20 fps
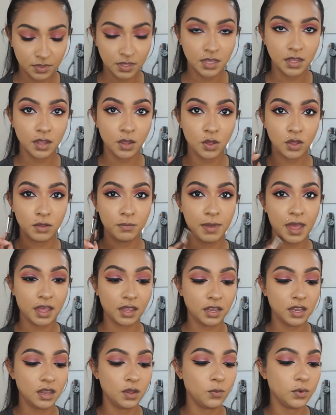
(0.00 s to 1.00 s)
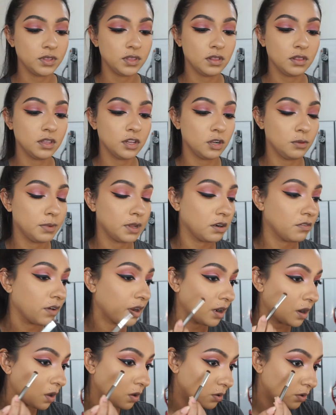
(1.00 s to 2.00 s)
Then going back in with a little bit of
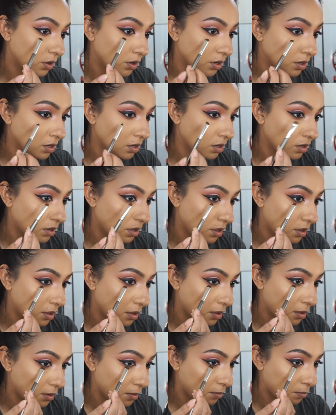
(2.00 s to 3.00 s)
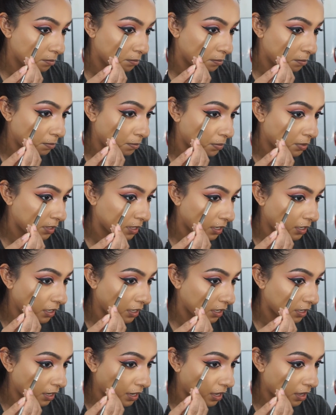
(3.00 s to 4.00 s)
red ochre,
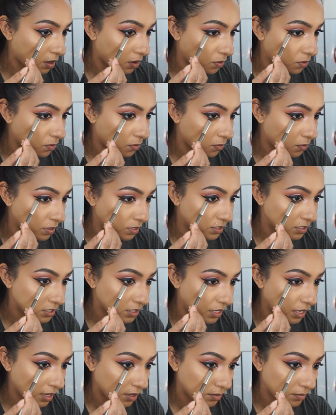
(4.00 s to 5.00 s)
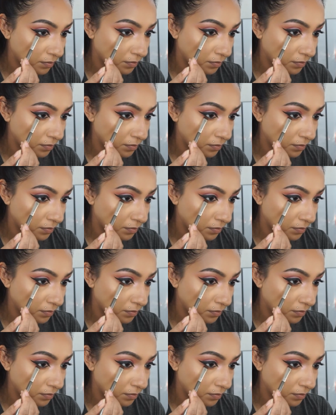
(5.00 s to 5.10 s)
blending it out once again.